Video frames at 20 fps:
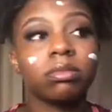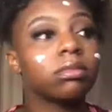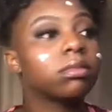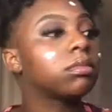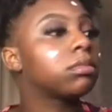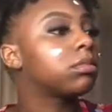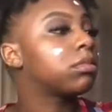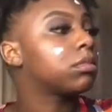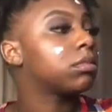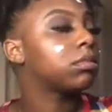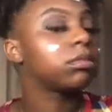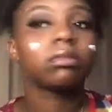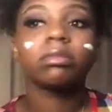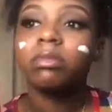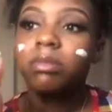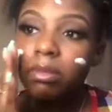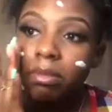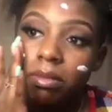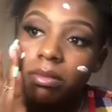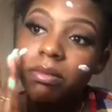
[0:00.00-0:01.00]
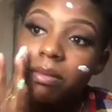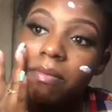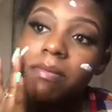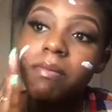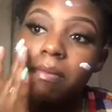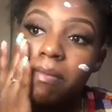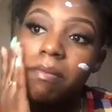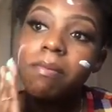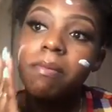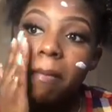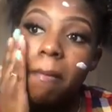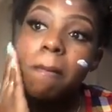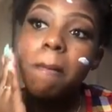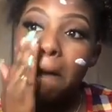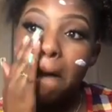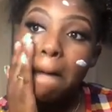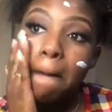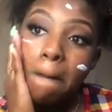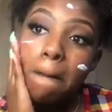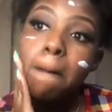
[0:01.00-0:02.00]
In a previous video,
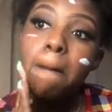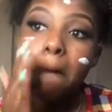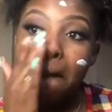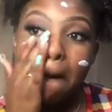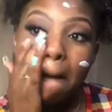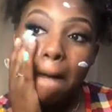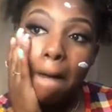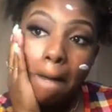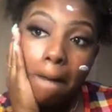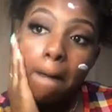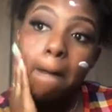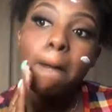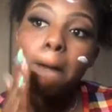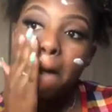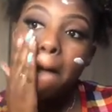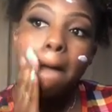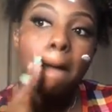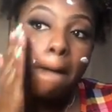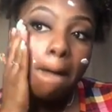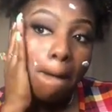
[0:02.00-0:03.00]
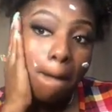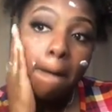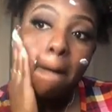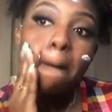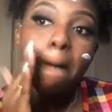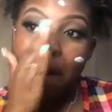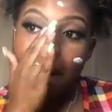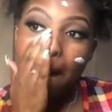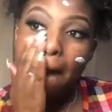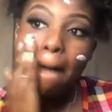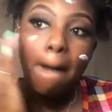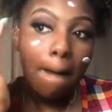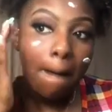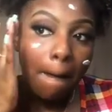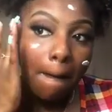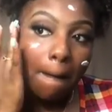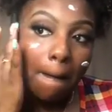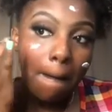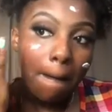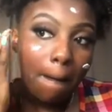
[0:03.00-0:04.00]
we discovered that Milani
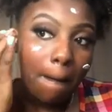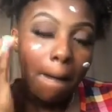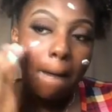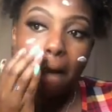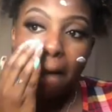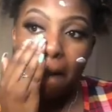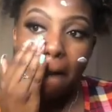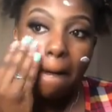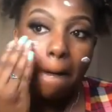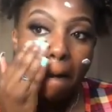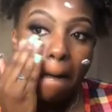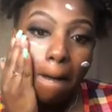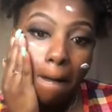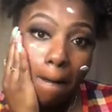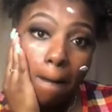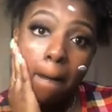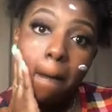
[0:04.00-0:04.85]
Prime Perfection